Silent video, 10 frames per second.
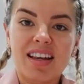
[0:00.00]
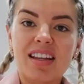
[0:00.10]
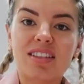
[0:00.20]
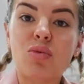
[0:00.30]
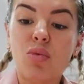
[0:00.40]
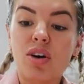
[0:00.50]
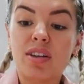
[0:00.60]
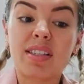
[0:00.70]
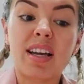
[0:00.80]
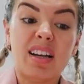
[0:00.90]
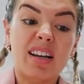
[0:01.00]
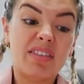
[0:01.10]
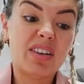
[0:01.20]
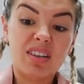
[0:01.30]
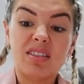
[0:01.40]
That is the worst sound
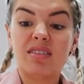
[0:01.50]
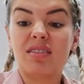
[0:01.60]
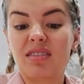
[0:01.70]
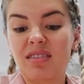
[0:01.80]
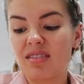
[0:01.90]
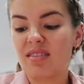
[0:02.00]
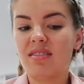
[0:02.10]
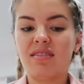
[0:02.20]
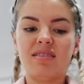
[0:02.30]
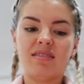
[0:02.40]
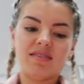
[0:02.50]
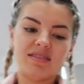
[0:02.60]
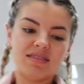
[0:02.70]
ever.